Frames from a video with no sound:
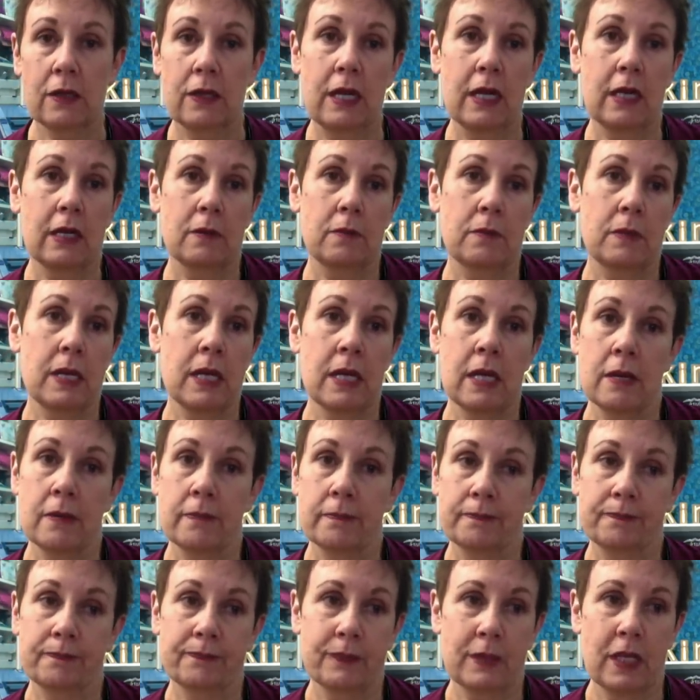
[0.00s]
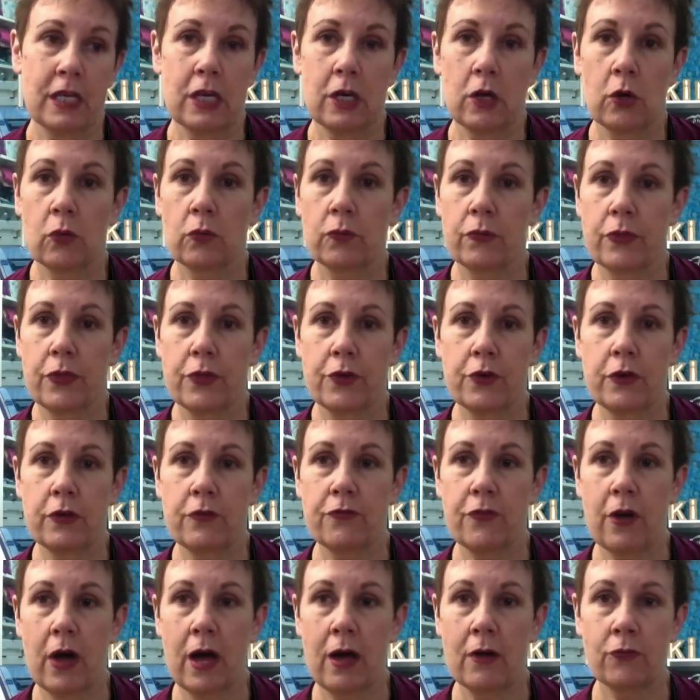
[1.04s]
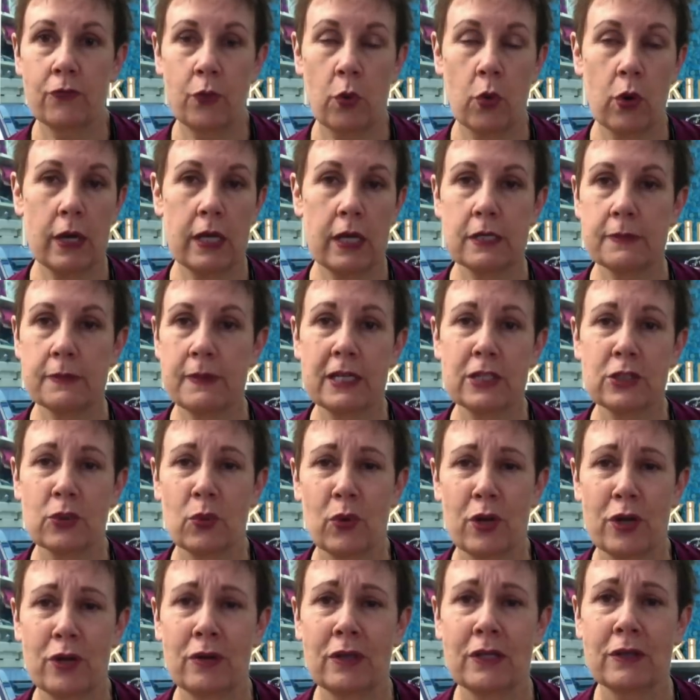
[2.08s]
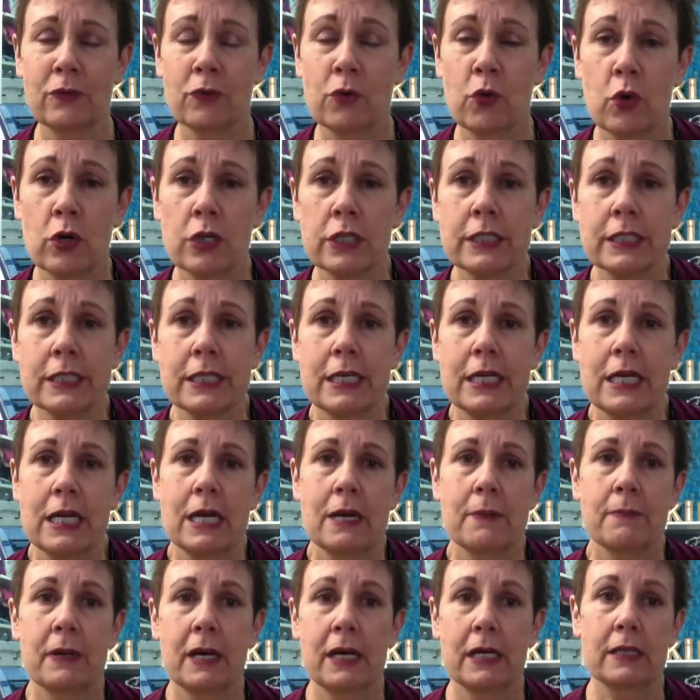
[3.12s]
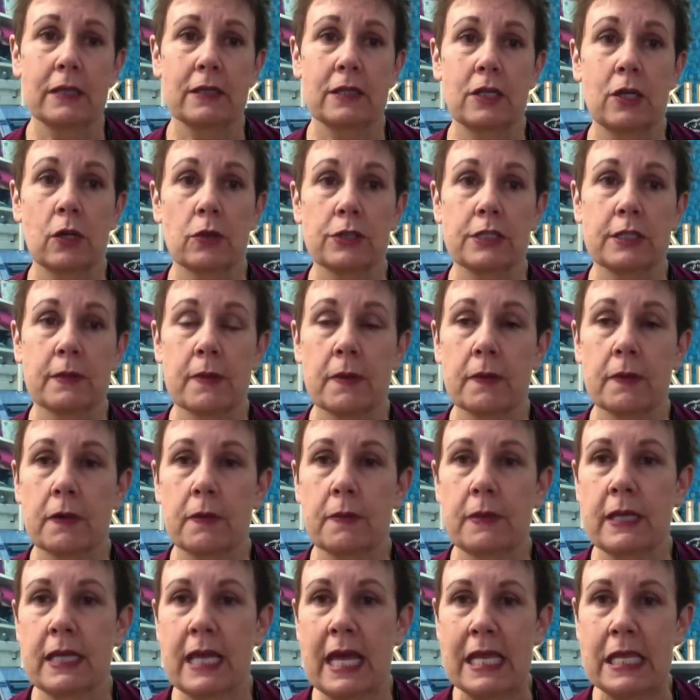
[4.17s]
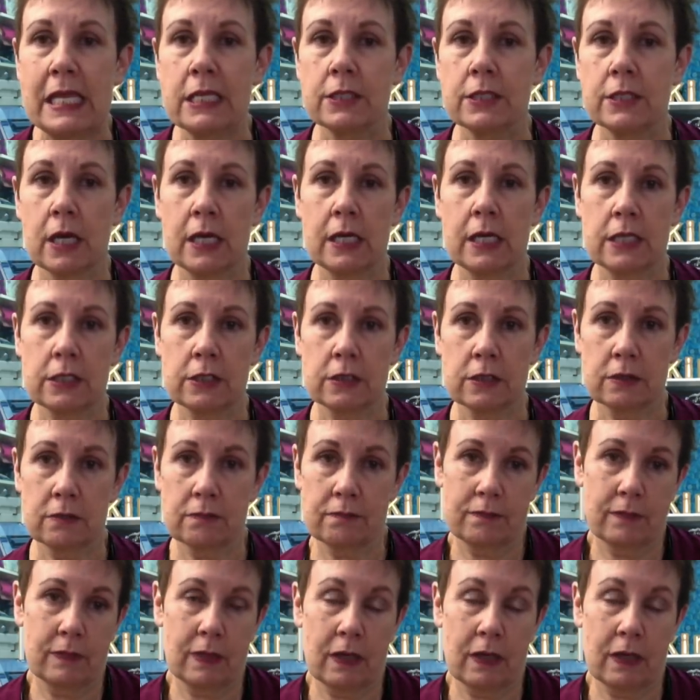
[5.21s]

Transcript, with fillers: They can be, you know, 35, 40, depends on where you live, of course. But, you know, some of them can be in the 80s, 90s